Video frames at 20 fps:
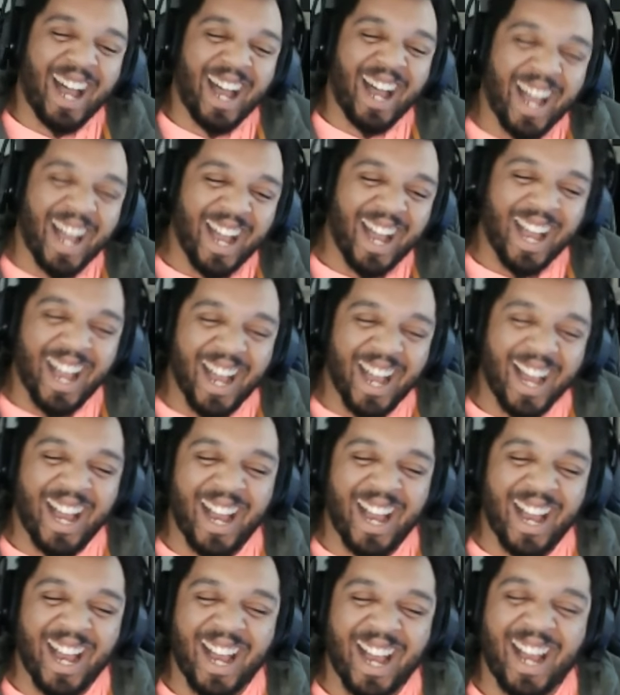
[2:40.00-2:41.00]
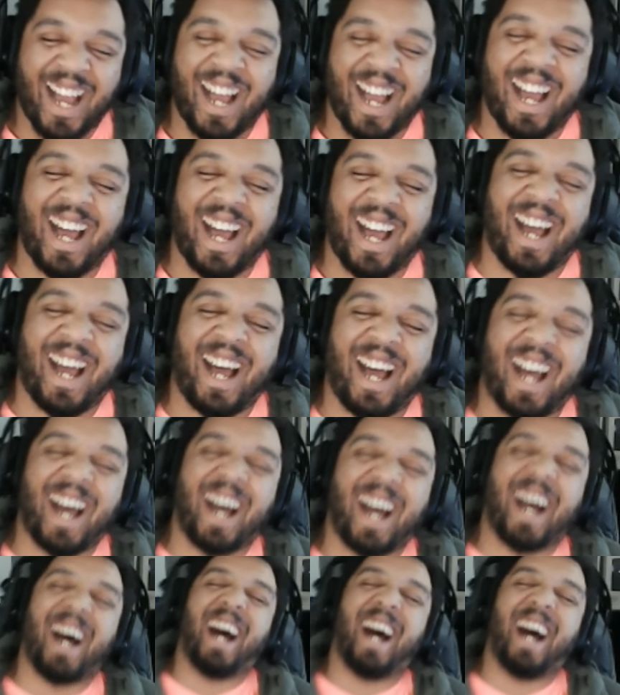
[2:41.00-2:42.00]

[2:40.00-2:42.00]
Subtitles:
The person shown says nothing.